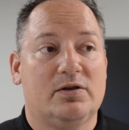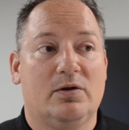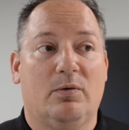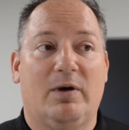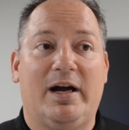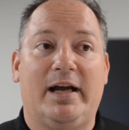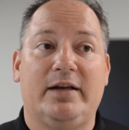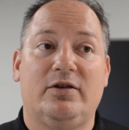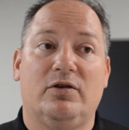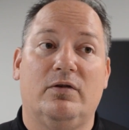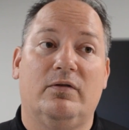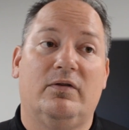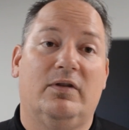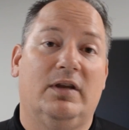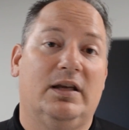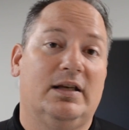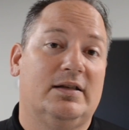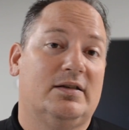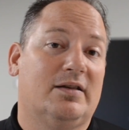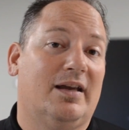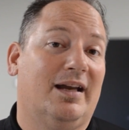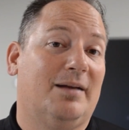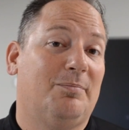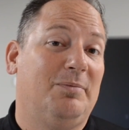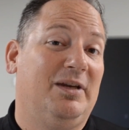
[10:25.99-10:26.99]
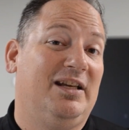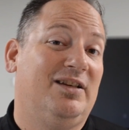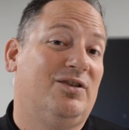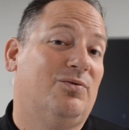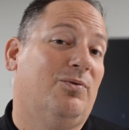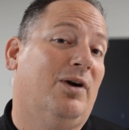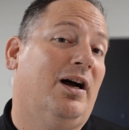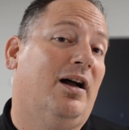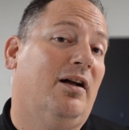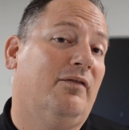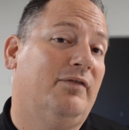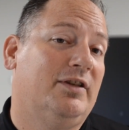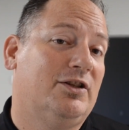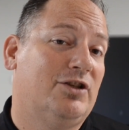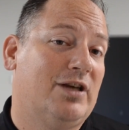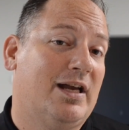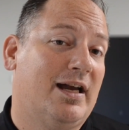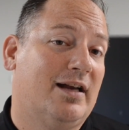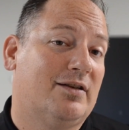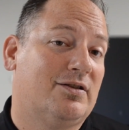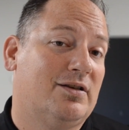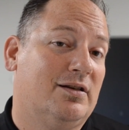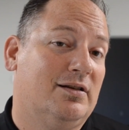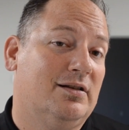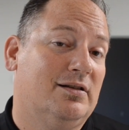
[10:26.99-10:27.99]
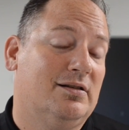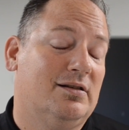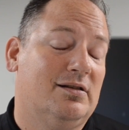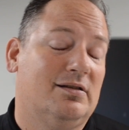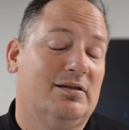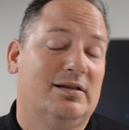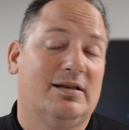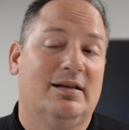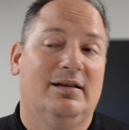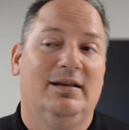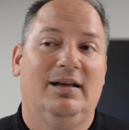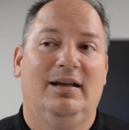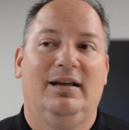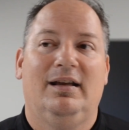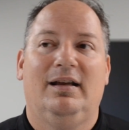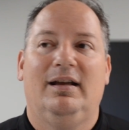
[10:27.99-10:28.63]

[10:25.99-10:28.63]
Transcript: So I do things like B twelve injections.